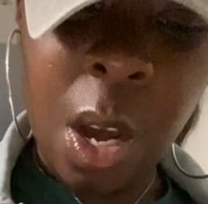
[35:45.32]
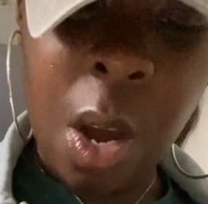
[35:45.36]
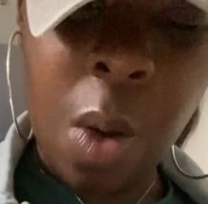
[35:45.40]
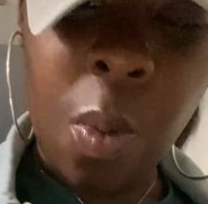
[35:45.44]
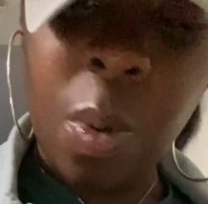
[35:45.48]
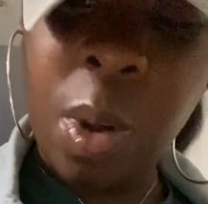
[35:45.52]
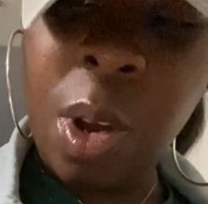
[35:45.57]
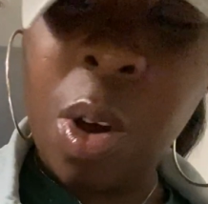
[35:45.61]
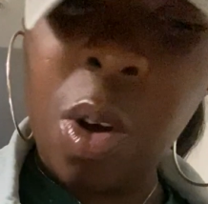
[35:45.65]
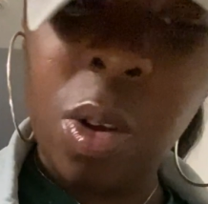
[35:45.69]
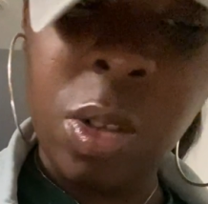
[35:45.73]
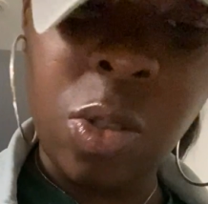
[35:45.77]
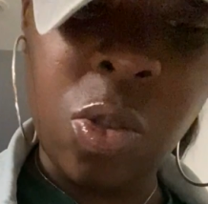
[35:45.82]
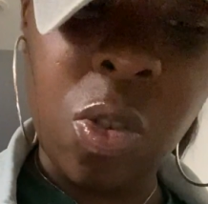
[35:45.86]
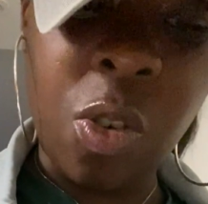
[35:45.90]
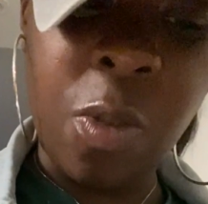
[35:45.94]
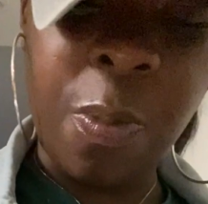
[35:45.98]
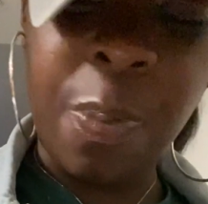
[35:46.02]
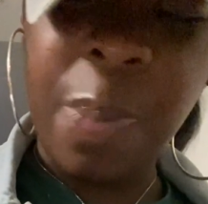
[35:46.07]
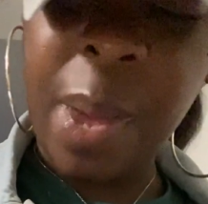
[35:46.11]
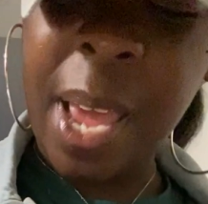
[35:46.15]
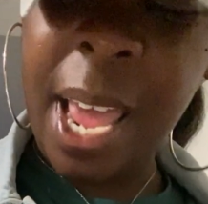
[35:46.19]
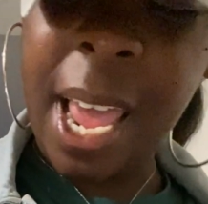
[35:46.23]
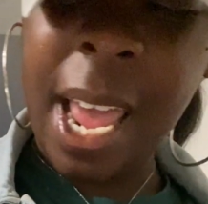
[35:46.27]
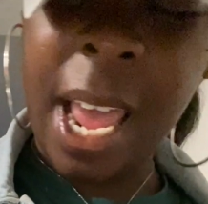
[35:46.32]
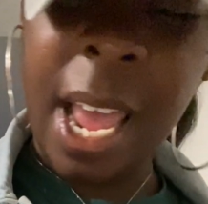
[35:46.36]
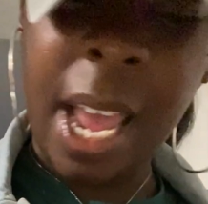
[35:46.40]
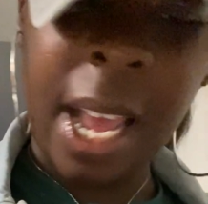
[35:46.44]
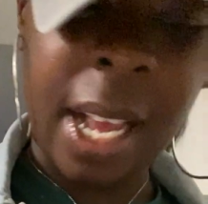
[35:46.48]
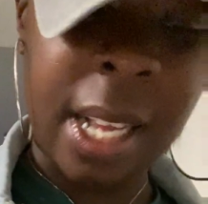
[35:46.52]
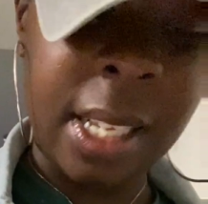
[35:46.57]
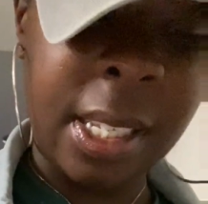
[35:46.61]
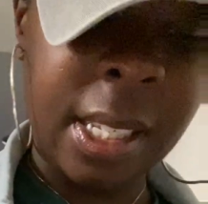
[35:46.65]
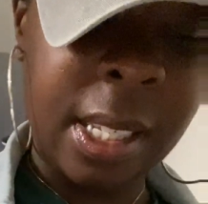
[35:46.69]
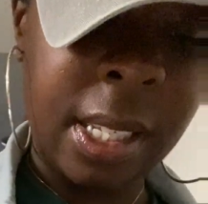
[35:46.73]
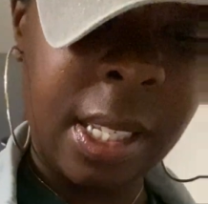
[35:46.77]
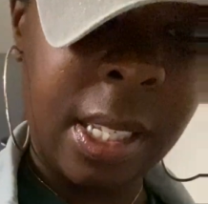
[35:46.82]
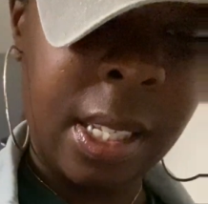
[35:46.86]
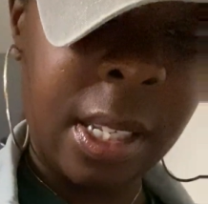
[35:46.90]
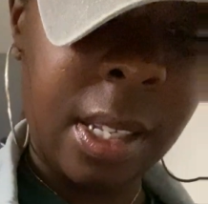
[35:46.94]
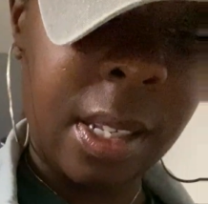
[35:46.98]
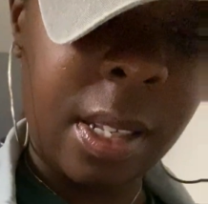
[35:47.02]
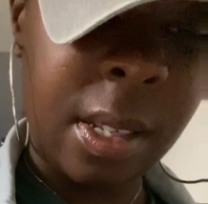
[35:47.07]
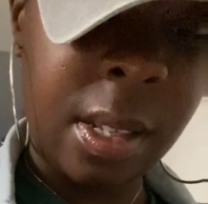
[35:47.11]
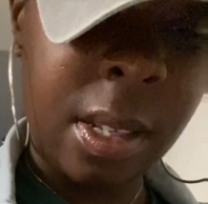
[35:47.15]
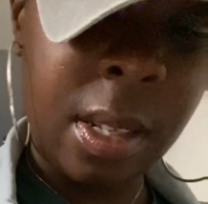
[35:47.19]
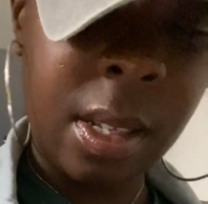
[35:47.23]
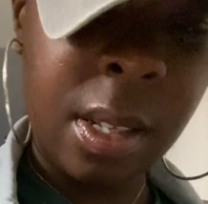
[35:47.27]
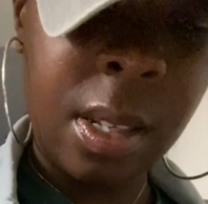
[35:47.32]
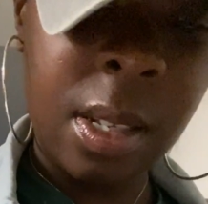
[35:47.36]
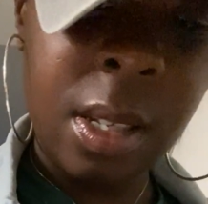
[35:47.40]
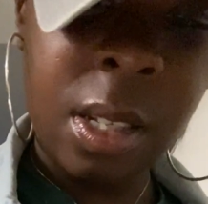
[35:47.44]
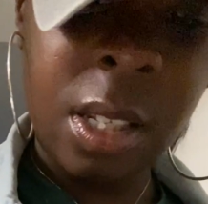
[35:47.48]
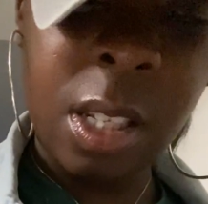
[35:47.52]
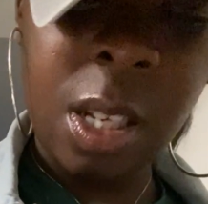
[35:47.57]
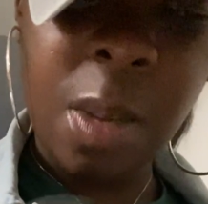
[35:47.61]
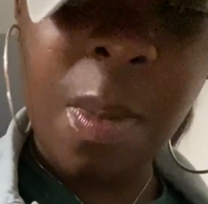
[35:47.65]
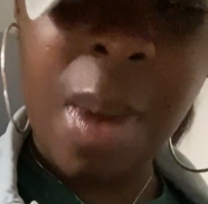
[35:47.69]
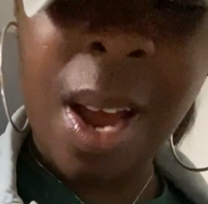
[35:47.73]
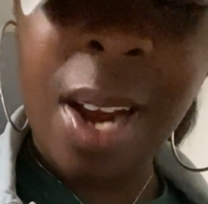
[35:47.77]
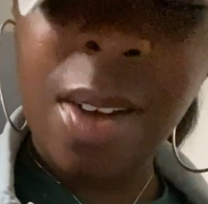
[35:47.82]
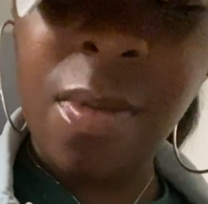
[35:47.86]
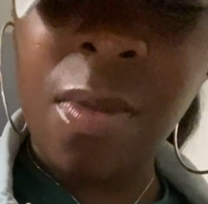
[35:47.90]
We also have packs. Somebody